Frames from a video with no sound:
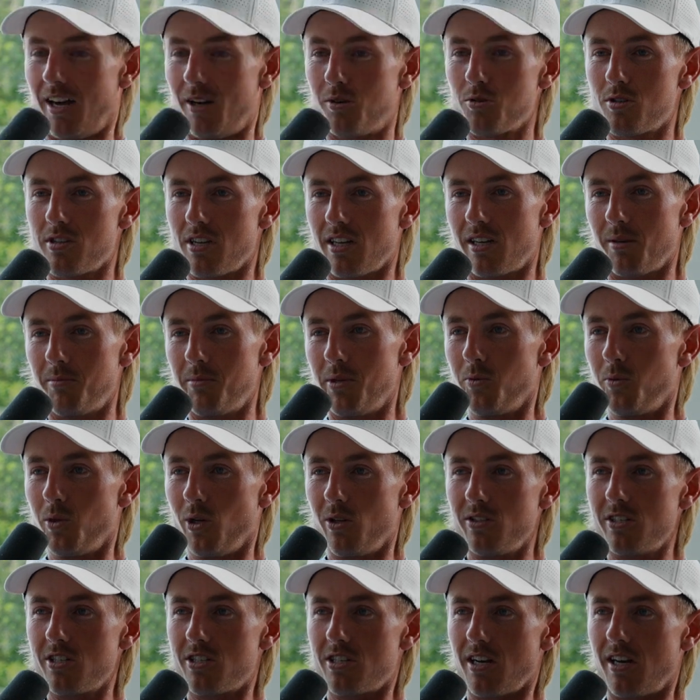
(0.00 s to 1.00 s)
I was like, I mean, we
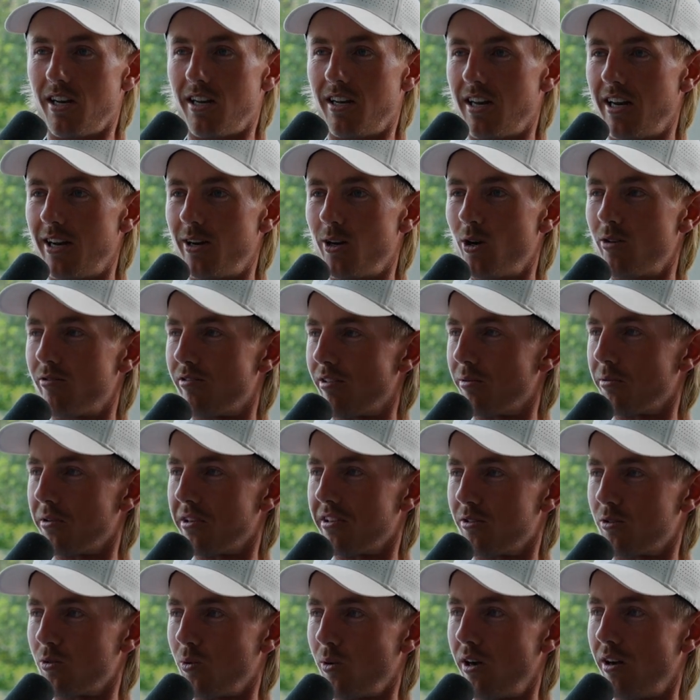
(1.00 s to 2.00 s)
only shot 9 over
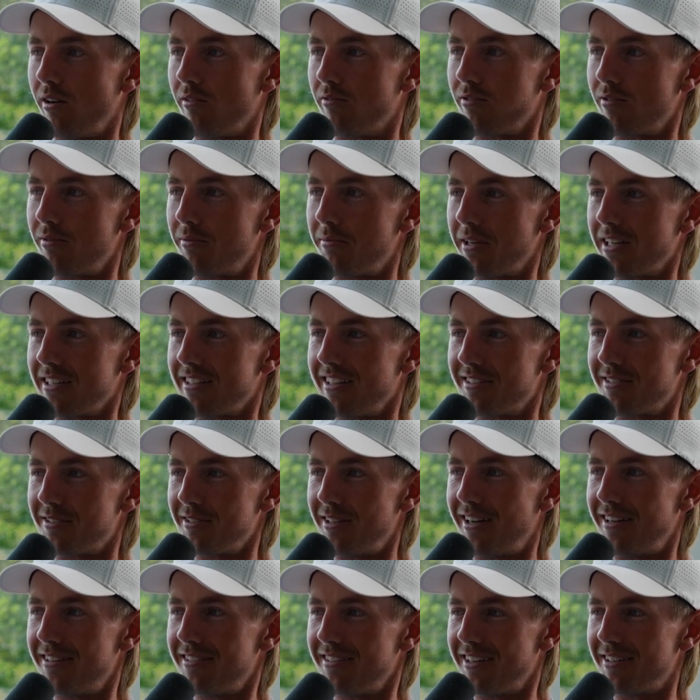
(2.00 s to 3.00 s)
with a 12. I'm like, that's
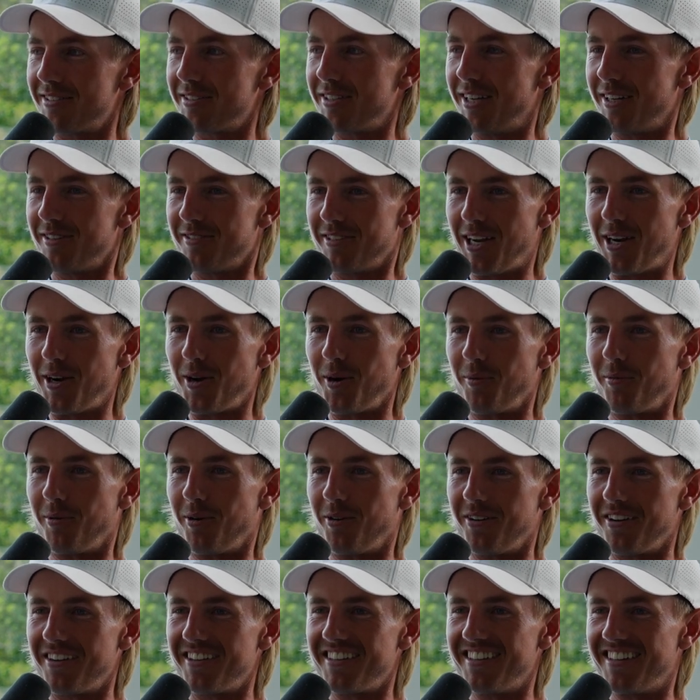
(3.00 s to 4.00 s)
not
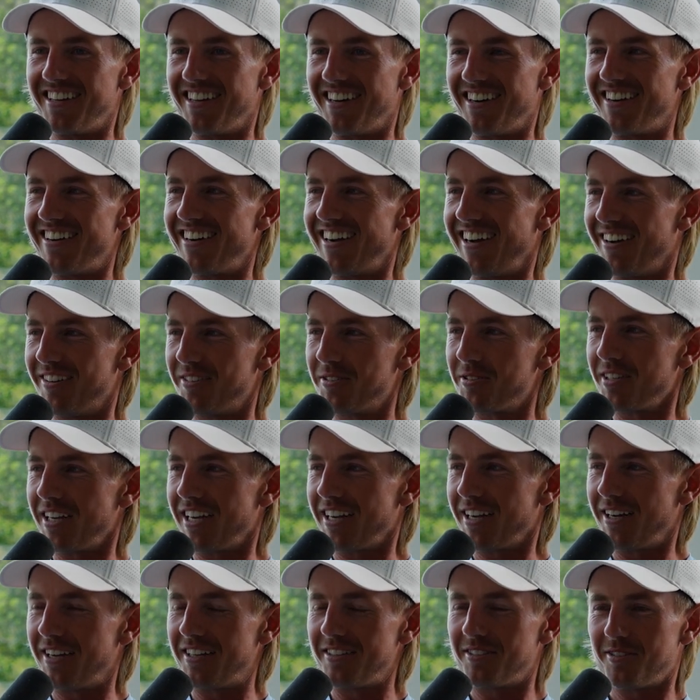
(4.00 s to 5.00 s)
terrible. You know, I was
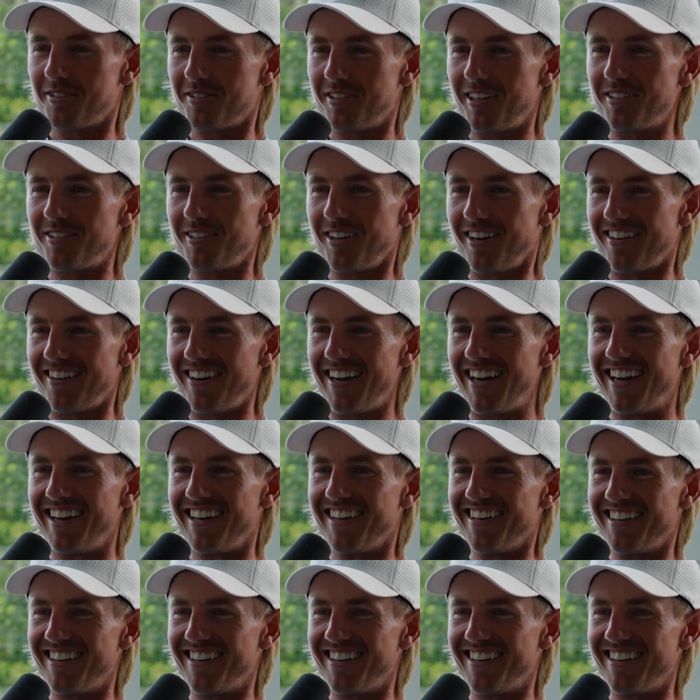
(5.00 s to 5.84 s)
like, that's all right.